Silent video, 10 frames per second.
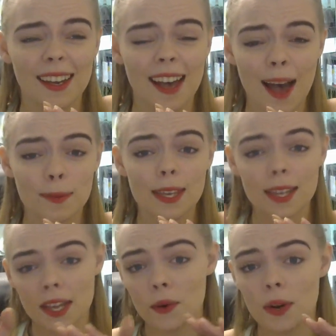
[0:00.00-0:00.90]
I
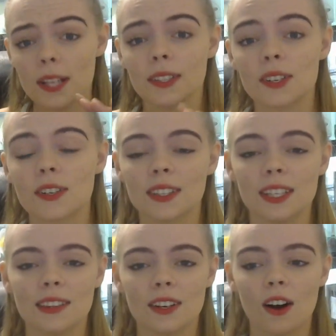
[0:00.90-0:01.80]
mean, like, quite
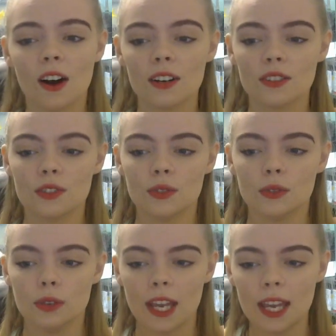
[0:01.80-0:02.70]
literally, they're hard
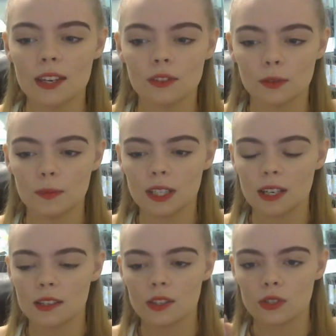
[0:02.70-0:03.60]
to handle
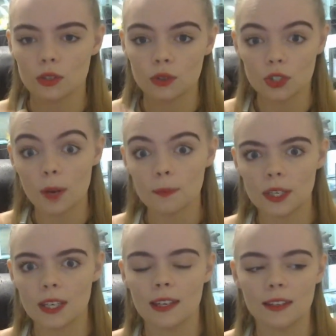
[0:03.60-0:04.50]
because they're so
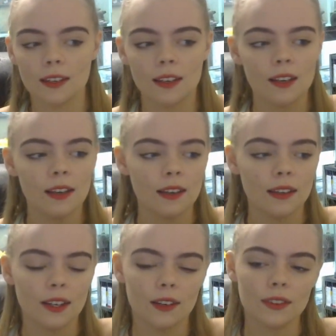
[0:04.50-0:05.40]
jumpy, and,
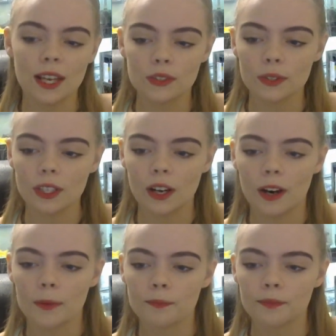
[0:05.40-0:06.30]
you know, that's really
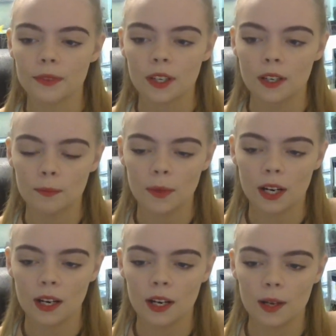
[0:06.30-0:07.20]
hard.
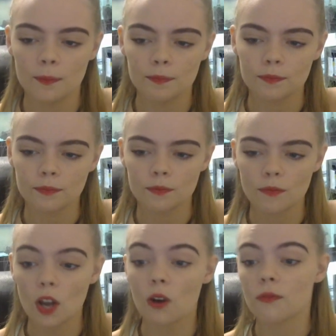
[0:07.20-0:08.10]
But,
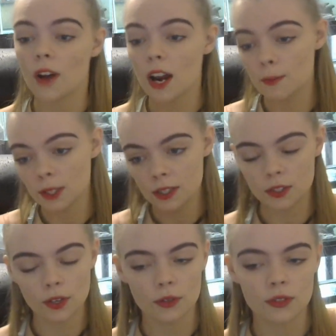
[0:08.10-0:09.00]
oh, fire belly
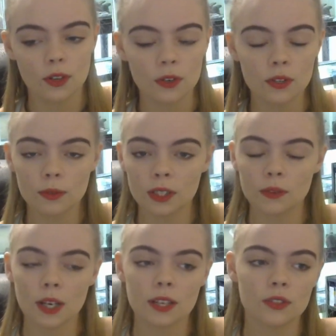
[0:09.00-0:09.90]
toads. Those are really
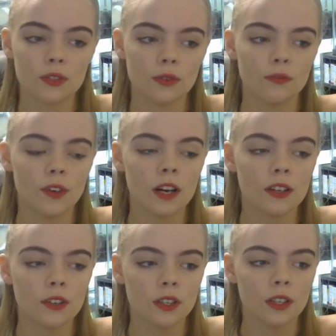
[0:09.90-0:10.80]
great, too.
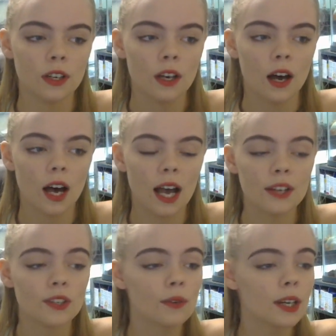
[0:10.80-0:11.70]
Very good.
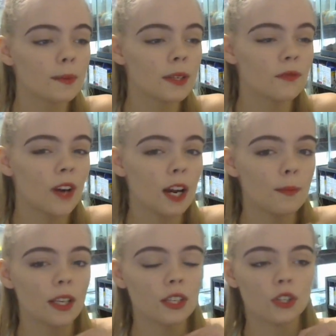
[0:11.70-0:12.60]
I don't recommend
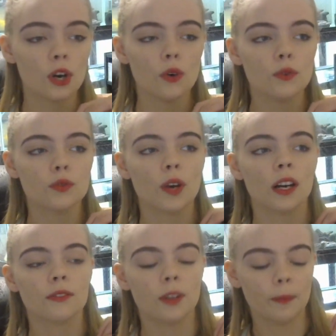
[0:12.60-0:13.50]
fire belly toads
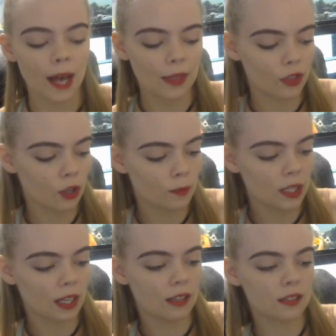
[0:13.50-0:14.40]
right off the bat, though,
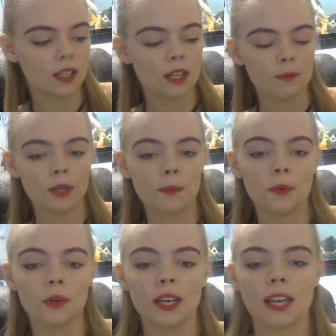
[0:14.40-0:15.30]
because
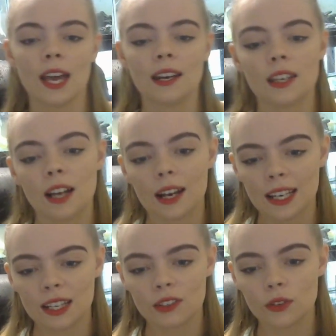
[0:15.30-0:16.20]
people, again, cannot
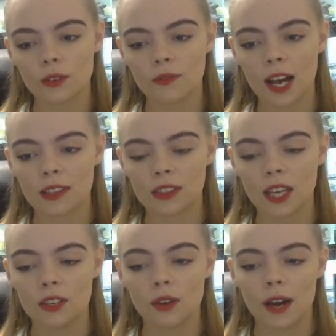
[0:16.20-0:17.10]
handle the fact
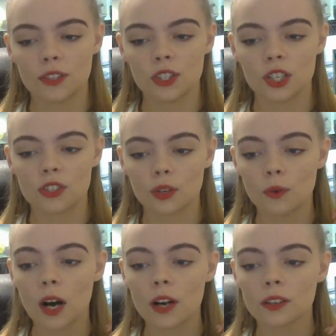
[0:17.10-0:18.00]
that you have to change their
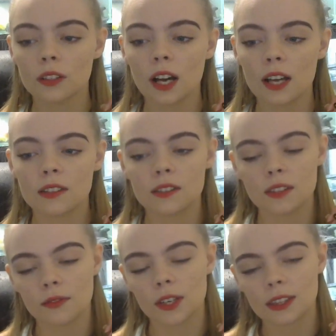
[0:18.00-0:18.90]
water a lot and
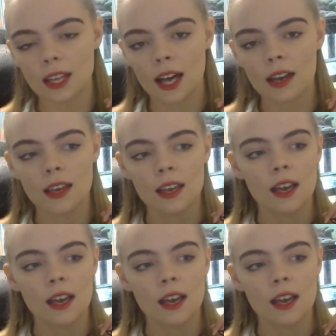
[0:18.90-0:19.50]
stuff like that.